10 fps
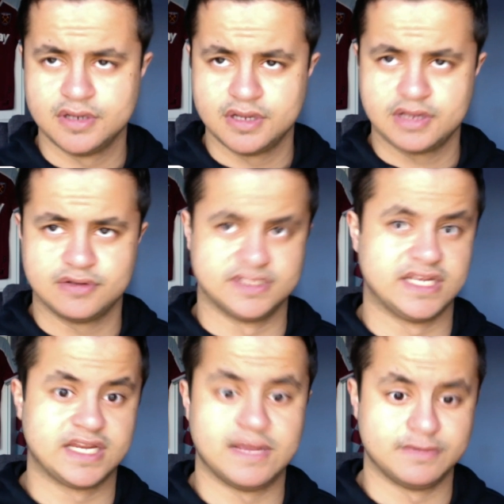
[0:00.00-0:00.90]
because they
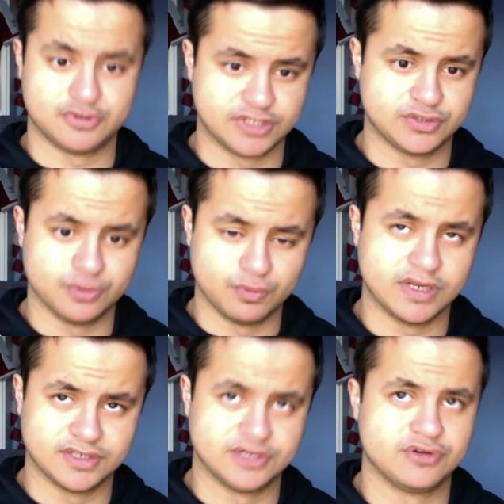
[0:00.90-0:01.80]
didn't have a traditional
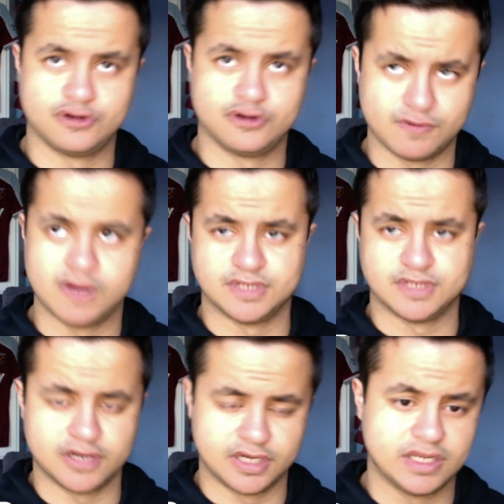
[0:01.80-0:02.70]
winger, so Cucurella was
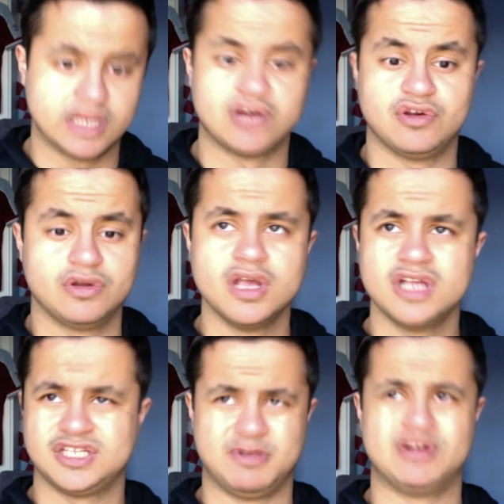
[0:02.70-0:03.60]
hugging it. And
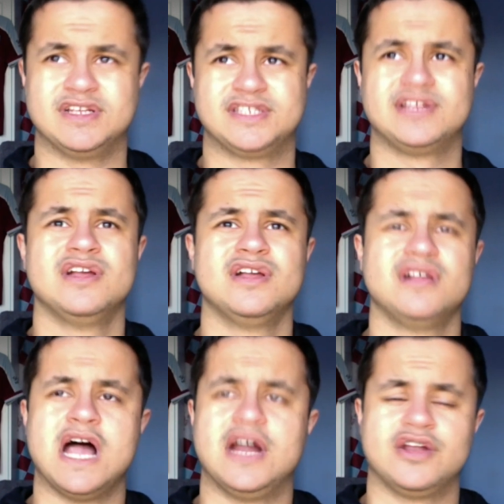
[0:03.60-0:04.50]
to be honest,
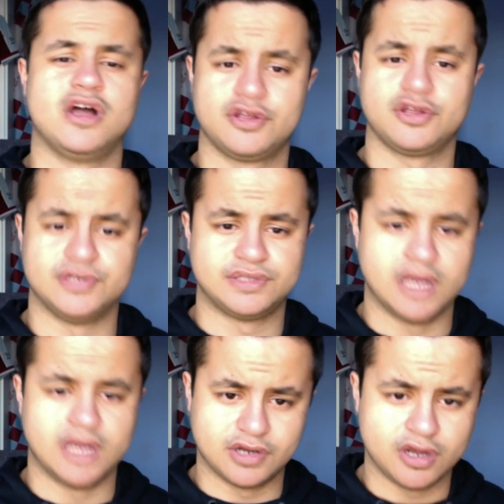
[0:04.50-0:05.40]
I'd argue
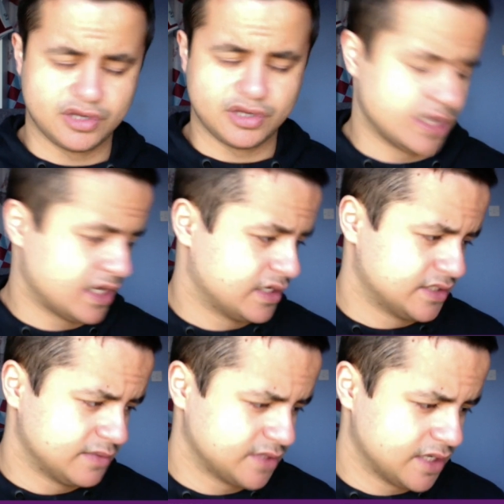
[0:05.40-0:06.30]
that in
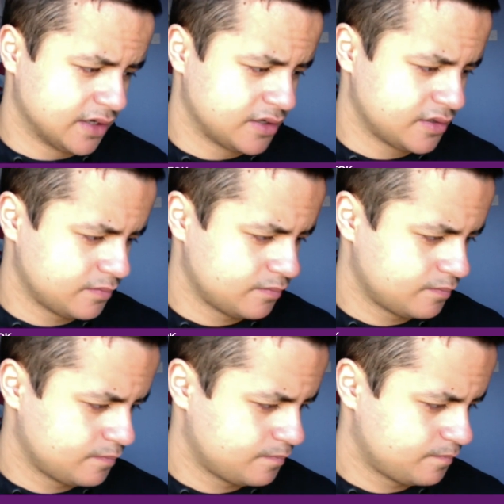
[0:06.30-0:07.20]
terms of like
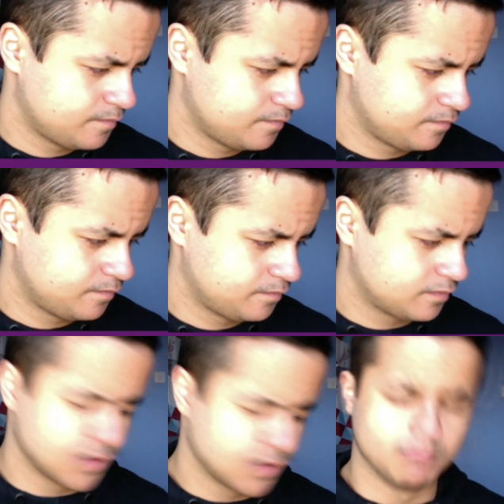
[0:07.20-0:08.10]

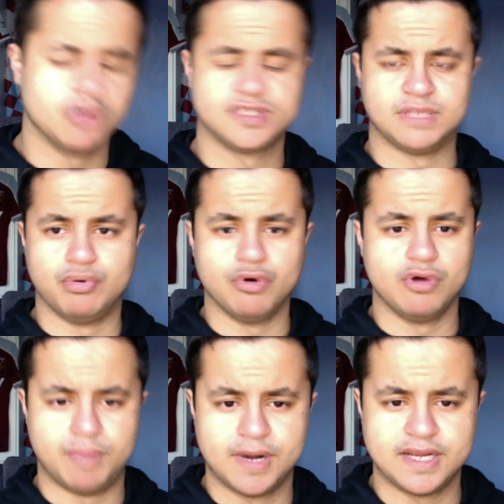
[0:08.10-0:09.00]
most
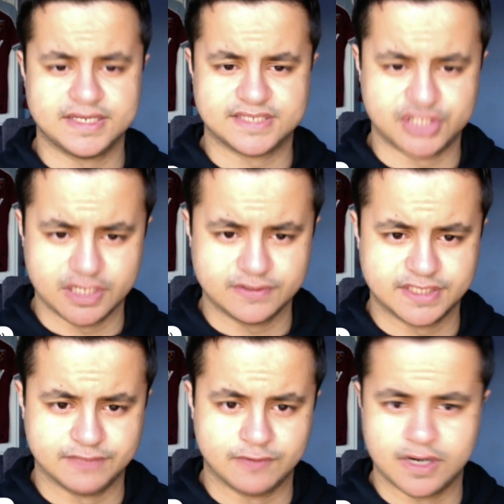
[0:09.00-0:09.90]
important players to
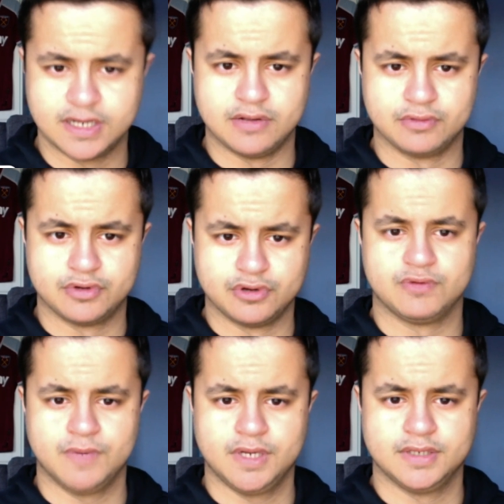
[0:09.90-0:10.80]
Chelsea right now,
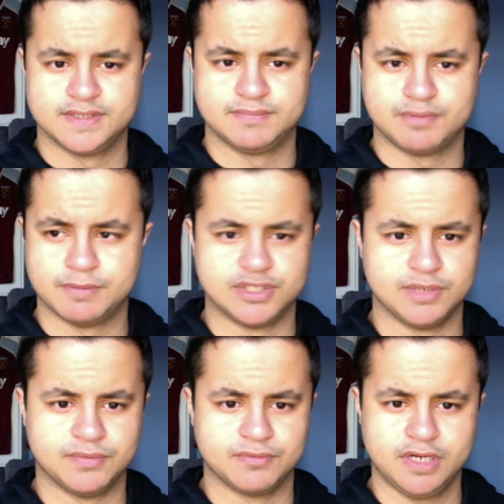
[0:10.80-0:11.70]
Cucurella is probably top
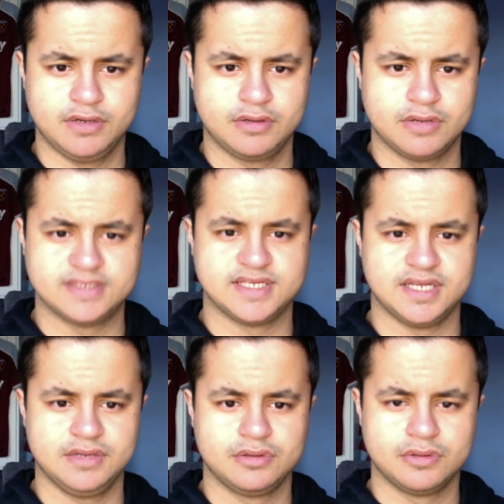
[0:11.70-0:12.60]
three, I'd say.
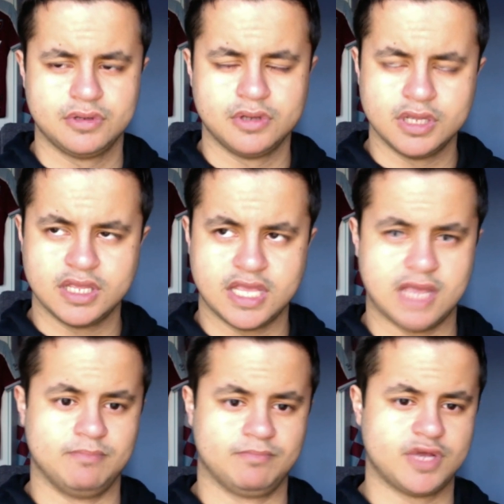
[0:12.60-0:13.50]

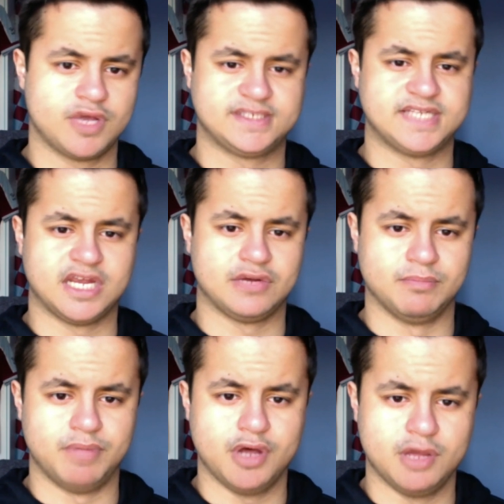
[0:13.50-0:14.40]
Him, Caicedo
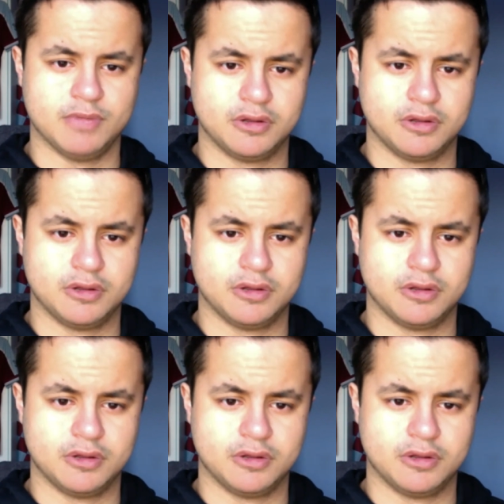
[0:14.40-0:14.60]
and Palmer.